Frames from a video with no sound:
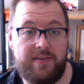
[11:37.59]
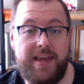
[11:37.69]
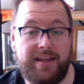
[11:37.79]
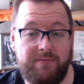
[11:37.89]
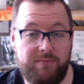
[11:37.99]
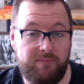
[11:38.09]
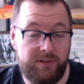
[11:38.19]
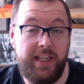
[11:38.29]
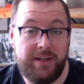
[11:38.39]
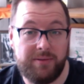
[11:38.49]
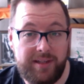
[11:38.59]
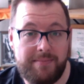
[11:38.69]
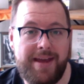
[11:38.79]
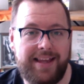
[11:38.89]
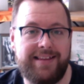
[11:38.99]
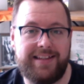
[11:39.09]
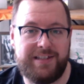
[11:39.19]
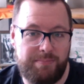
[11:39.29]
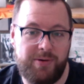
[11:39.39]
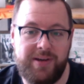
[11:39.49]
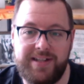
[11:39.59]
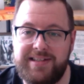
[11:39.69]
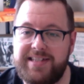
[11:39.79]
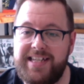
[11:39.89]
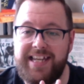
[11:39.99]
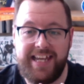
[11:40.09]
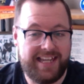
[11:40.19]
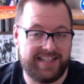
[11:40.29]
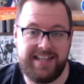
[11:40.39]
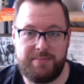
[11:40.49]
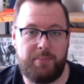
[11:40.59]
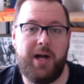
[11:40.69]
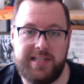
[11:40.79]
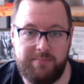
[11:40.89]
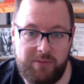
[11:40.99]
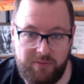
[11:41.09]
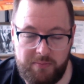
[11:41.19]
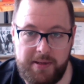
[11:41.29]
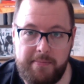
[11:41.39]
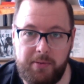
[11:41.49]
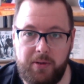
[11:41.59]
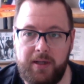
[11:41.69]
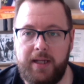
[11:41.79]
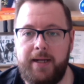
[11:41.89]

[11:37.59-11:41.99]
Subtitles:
so they can literally make the experience as easy as possible for people